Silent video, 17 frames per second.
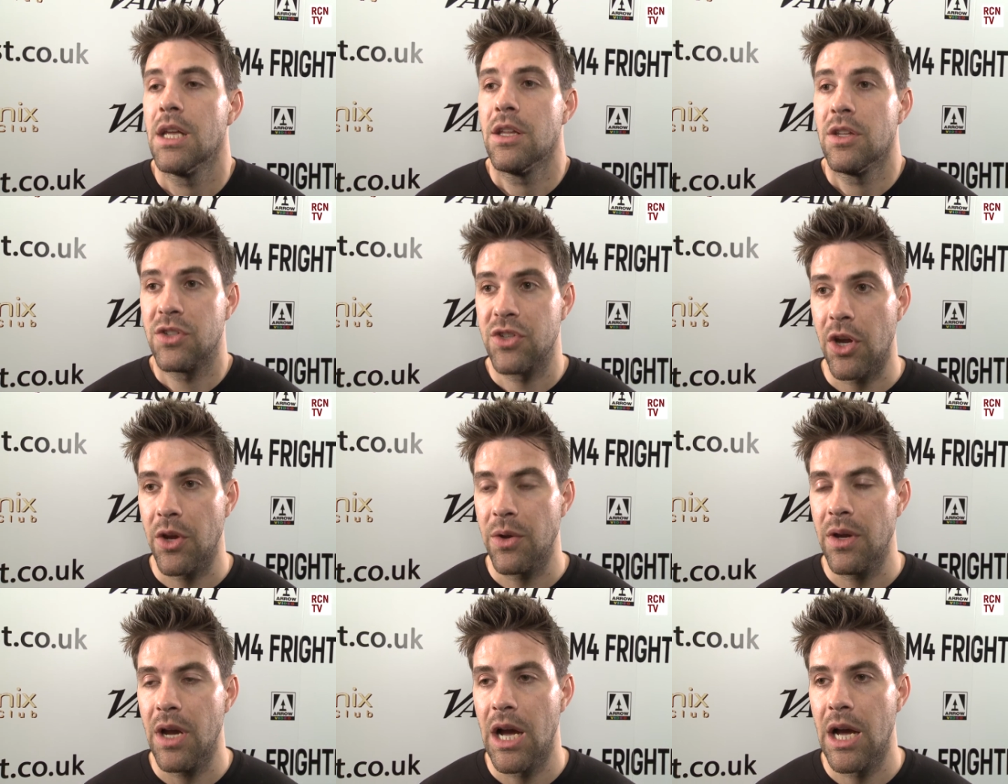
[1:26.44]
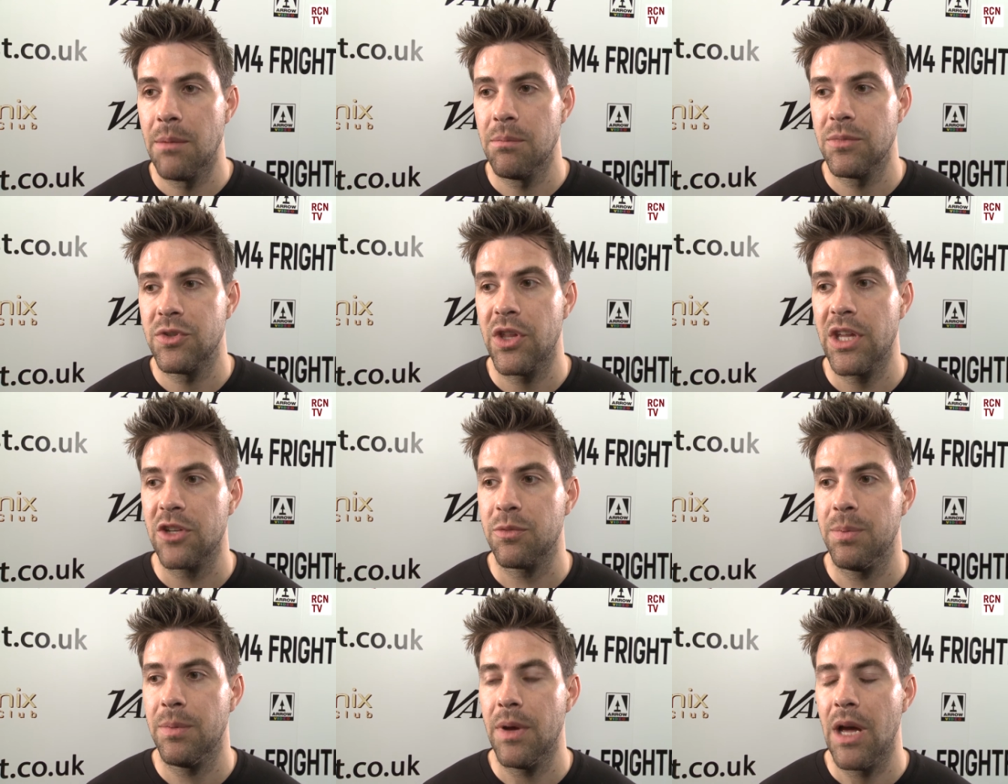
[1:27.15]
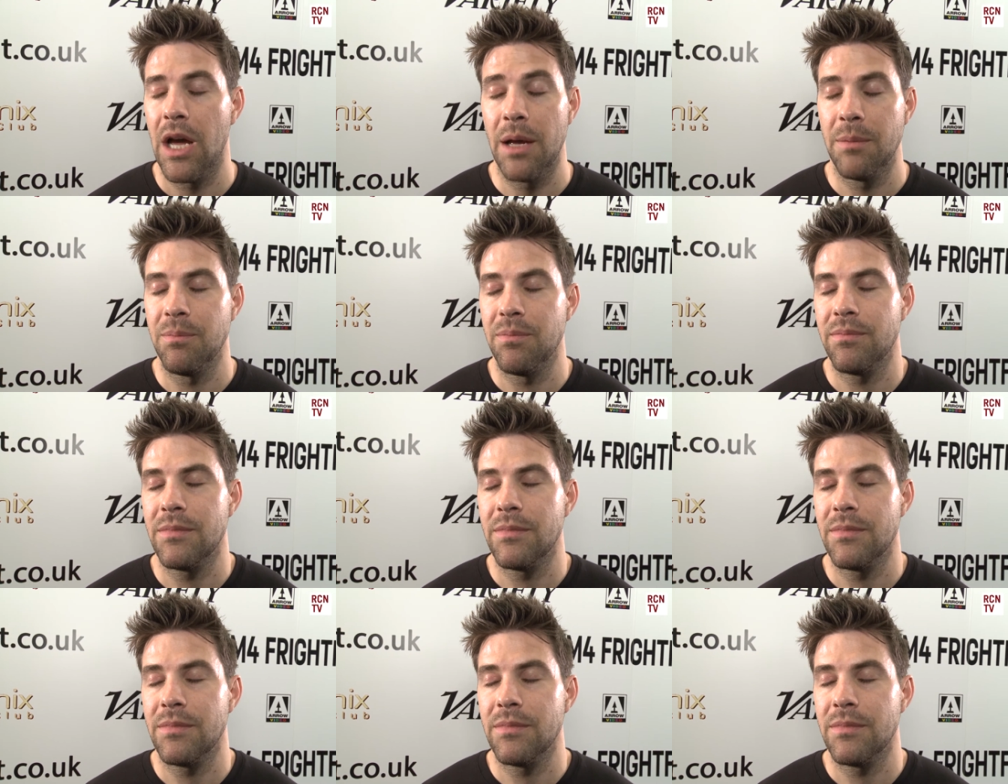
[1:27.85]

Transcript: So, um, so the ex- uh,